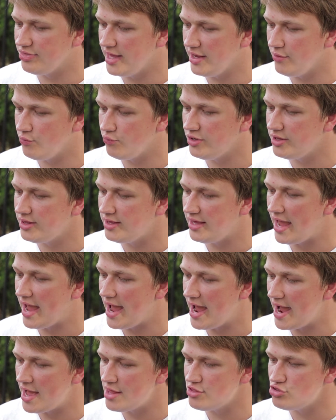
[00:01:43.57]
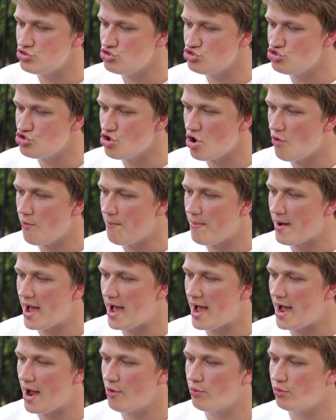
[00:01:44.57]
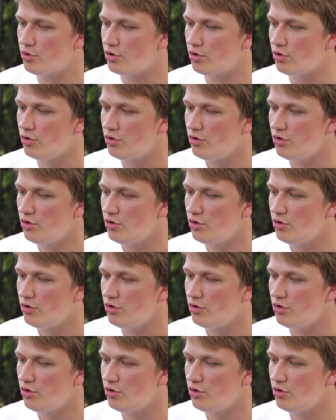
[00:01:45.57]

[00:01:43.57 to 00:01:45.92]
they really had no power,